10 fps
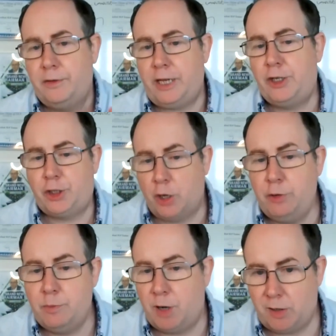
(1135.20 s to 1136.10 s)
they show
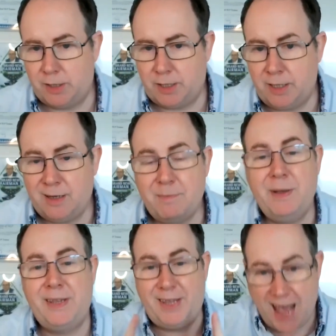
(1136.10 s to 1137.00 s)
you marketing,
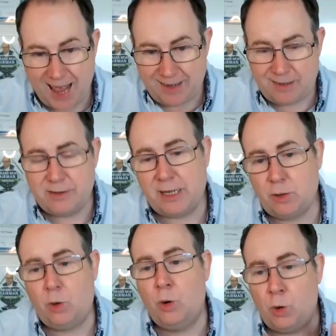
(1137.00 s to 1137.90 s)
but then
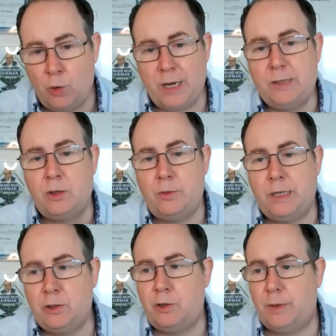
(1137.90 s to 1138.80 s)
there's always
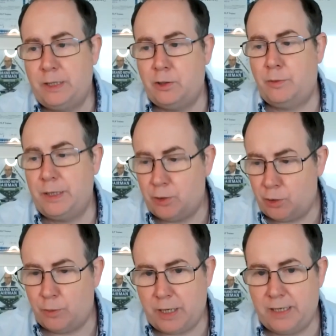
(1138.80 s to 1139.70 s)

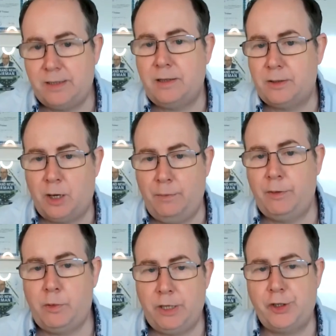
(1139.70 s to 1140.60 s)
time
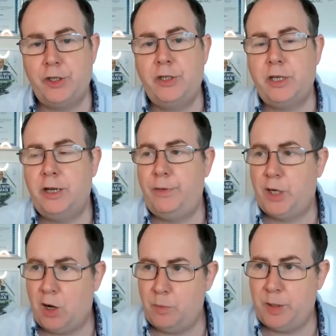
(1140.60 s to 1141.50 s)
for questions. And if you
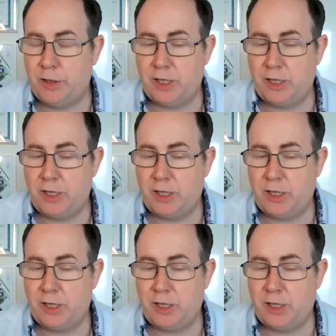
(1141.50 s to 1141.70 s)
can't be